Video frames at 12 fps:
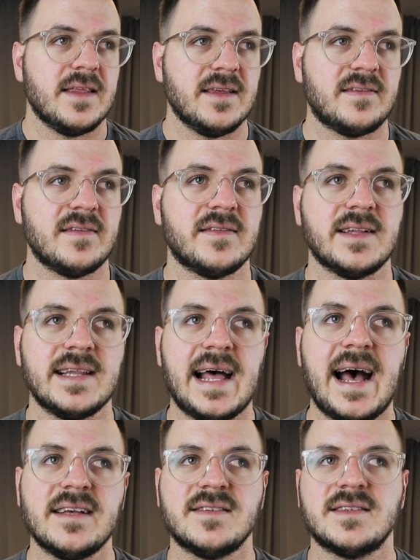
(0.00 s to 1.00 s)
this is the
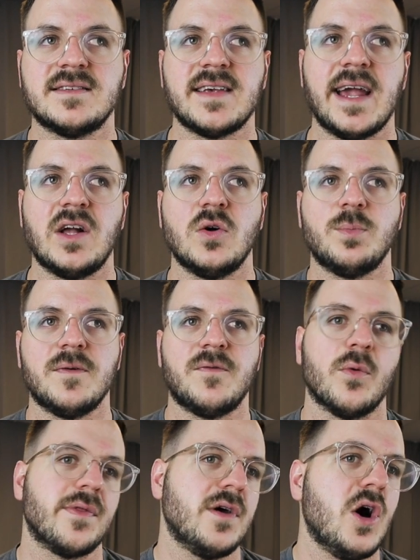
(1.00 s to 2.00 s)
last cycle
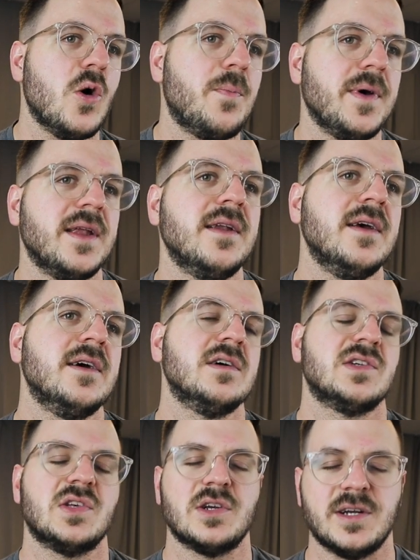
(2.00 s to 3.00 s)
before the open,
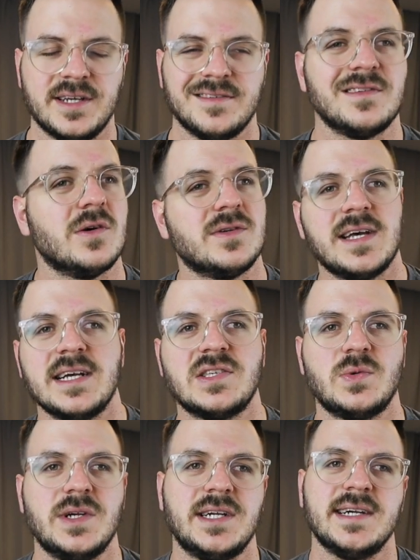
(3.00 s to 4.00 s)
so there is no
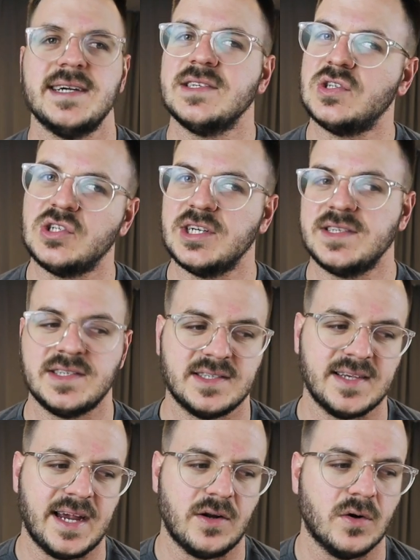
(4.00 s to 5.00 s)
test week, it's just a
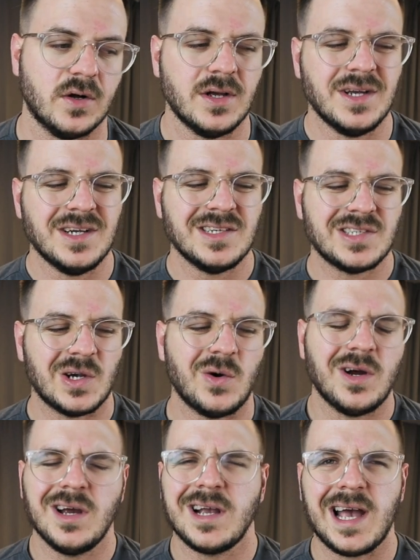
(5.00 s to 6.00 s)
cycle.
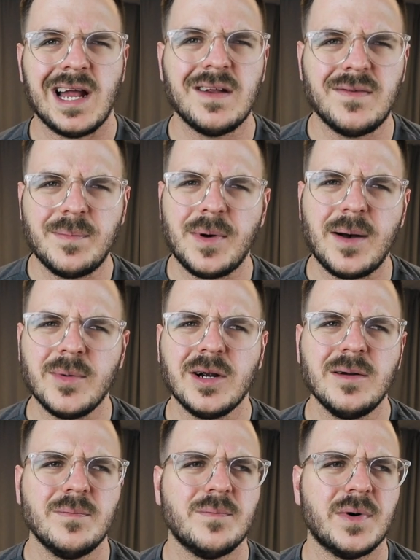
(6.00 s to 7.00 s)
So kind of a
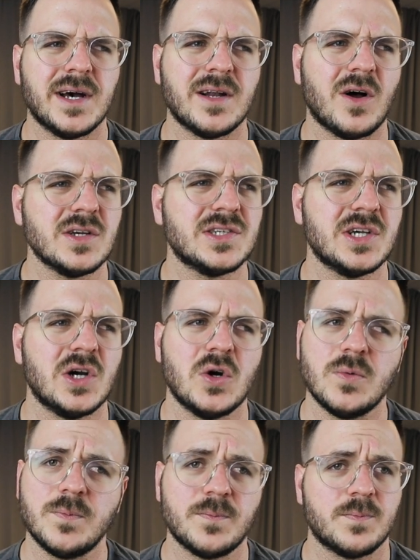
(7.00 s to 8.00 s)
bummer, but
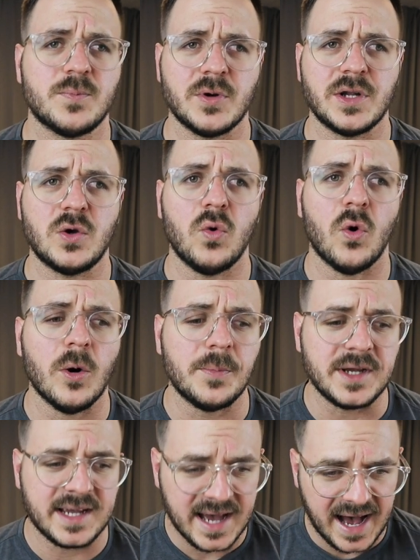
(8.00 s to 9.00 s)
also pretty cool
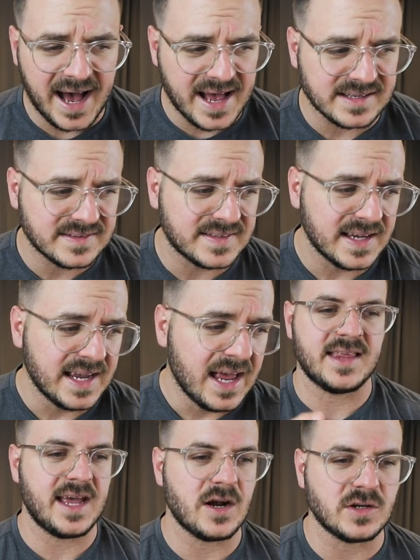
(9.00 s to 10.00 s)
because
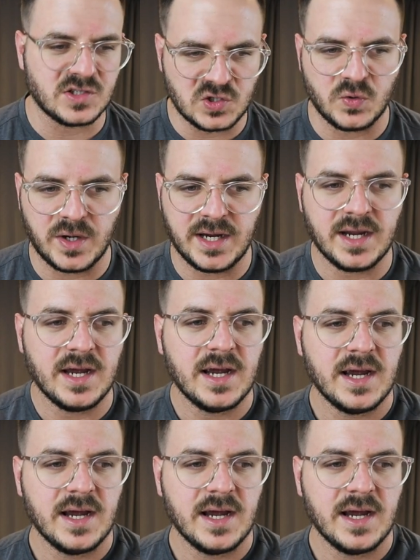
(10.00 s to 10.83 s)
they are doing